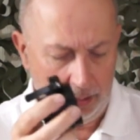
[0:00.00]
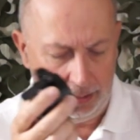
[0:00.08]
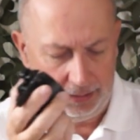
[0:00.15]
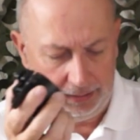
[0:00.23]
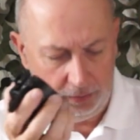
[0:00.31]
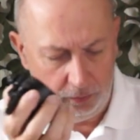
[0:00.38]

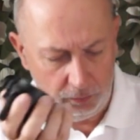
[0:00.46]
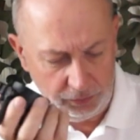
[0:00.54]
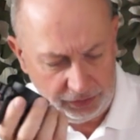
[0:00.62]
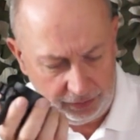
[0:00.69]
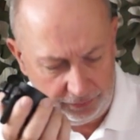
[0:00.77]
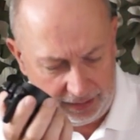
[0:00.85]
and it
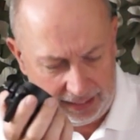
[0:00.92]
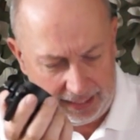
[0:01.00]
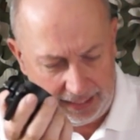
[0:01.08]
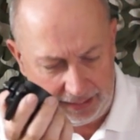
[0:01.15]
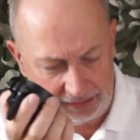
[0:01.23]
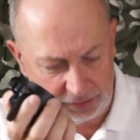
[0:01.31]
also
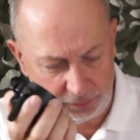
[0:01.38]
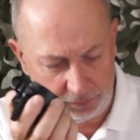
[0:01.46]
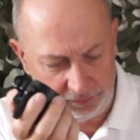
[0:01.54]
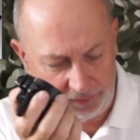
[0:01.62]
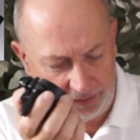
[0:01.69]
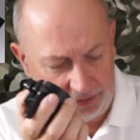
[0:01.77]
has
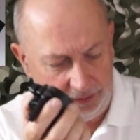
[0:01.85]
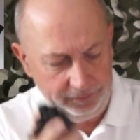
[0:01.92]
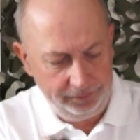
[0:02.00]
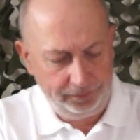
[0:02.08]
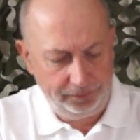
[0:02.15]
within it